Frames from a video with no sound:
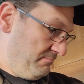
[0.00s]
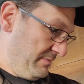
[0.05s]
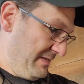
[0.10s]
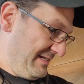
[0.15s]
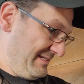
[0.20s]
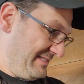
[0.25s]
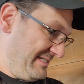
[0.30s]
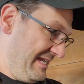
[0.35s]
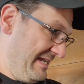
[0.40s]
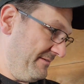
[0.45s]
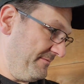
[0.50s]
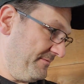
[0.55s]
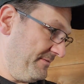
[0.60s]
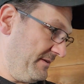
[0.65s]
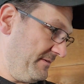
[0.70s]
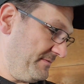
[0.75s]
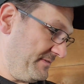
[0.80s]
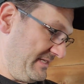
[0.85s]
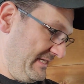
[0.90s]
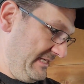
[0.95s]
By
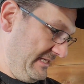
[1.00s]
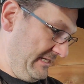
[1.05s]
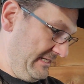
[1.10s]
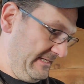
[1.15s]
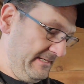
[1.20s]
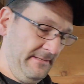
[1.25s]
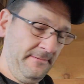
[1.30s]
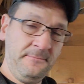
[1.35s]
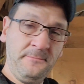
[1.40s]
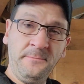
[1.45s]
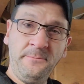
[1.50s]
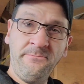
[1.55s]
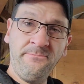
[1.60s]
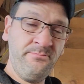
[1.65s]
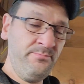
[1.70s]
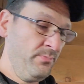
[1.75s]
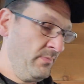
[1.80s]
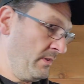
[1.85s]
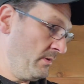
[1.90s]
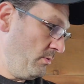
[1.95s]
10:15,
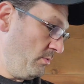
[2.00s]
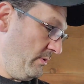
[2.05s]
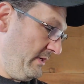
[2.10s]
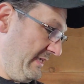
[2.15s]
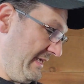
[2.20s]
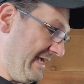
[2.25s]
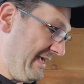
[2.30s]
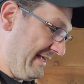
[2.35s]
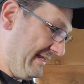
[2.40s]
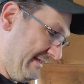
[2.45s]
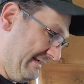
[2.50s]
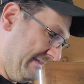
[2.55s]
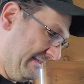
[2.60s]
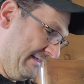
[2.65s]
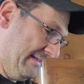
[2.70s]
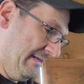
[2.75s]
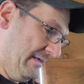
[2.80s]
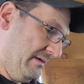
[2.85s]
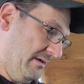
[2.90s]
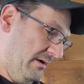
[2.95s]
we had
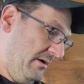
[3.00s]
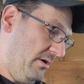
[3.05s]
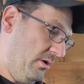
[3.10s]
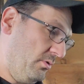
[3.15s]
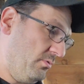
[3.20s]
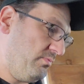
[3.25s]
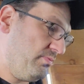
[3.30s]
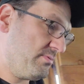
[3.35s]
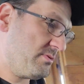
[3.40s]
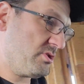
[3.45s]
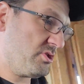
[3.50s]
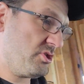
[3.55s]
a